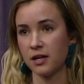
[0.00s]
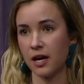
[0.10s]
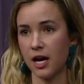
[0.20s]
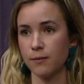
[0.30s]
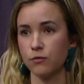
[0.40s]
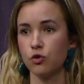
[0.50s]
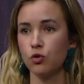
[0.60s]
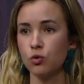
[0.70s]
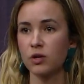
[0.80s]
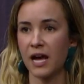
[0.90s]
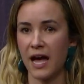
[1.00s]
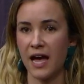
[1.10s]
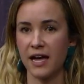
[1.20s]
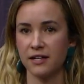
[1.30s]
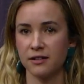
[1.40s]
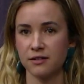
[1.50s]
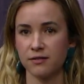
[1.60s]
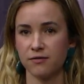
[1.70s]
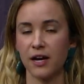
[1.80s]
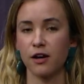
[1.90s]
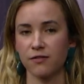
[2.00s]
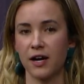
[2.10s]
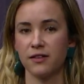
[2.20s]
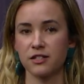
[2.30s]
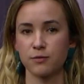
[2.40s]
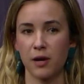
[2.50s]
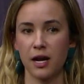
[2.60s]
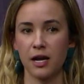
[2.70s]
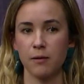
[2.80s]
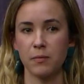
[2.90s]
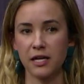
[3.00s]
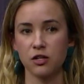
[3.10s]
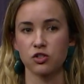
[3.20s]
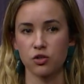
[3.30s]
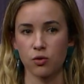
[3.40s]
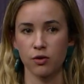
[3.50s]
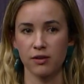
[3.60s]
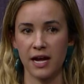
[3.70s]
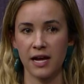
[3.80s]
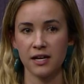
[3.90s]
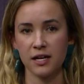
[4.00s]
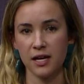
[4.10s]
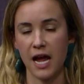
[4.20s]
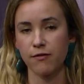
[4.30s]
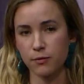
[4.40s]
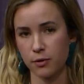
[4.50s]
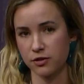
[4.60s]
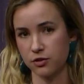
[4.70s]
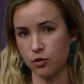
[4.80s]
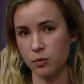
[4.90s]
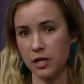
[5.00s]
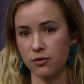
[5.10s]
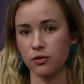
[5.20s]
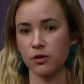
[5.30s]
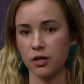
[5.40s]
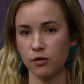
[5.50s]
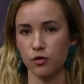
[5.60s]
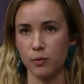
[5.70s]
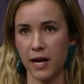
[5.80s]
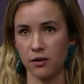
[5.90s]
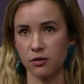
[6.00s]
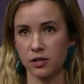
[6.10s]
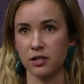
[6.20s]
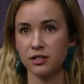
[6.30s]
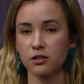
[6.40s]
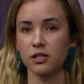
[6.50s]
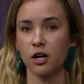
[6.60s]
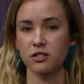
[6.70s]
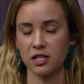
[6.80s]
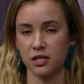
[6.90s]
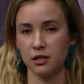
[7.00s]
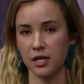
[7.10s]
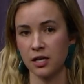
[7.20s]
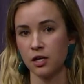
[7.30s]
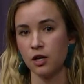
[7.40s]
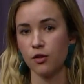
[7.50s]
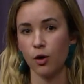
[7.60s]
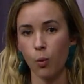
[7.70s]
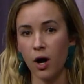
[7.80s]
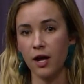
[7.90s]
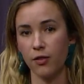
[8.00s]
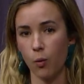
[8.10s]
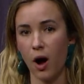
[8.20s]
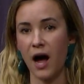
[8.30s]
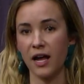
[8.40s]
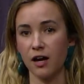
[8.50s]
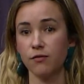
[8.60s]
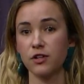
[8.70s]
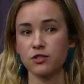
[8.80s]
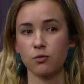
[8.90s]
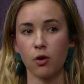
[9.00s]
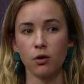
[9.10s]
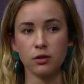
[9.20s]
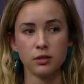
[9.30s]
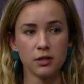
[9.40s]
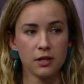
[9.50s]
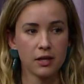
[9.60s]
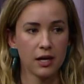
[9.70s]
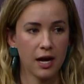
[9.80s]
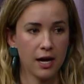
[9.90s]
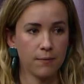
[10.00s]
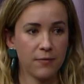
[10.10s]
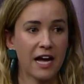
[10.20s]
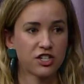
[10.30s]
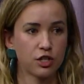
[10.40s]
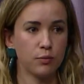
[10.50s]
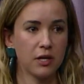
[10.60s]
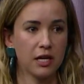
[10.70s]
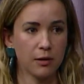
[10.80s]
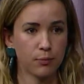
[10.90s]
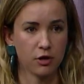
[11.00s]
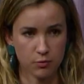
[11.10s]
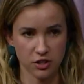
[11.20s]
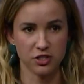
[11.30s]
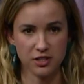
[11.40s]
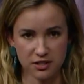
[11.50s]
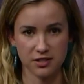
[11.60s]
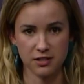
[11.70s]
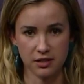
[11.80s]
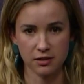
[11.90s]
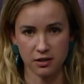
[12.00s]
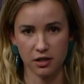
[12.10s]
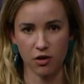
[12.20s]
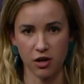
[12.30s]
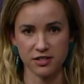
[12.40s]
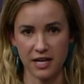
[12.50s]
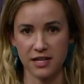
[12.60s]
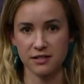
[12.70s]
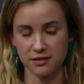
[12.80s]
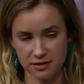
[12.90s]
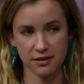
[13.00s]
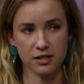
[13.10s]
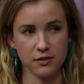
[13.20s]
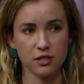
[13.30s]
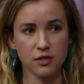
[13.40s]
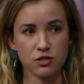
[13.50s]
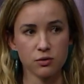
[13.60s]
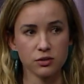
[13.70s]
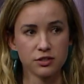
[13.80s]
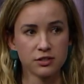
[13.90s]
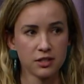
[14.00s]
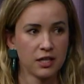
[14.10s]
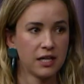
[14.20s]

Um, you can verify this by making sure that every person you meet through your interview panel can clearly articulate the what and the why of this role. Um, that should be pretty much consistent across that slate of individuals.